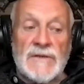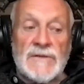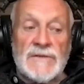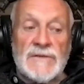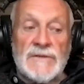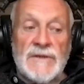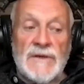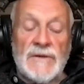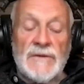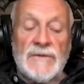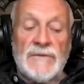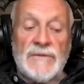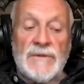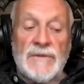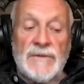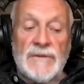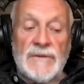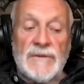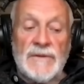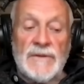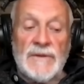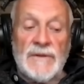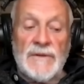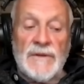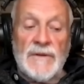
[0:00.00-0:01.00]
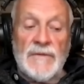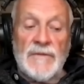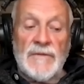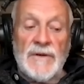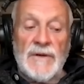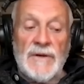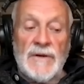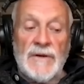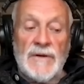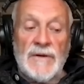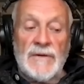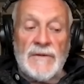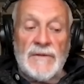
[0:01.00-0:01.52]
So there we
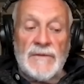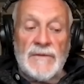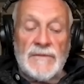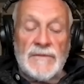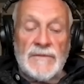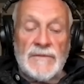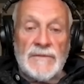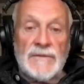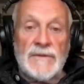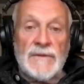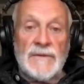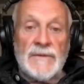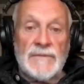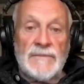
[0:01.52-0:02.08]
are. Yeah.